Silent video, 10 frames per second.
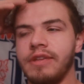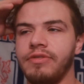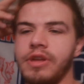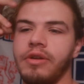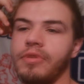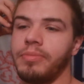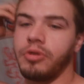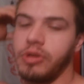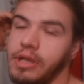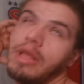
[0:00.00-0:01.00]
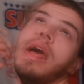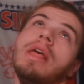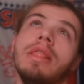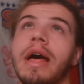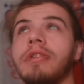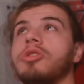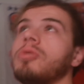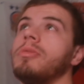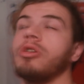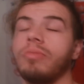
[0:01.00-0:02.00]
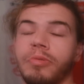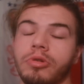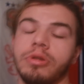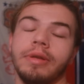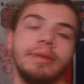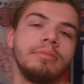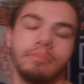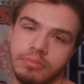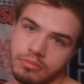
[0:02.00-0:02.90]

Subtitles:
to 300 protein. That's too much protein.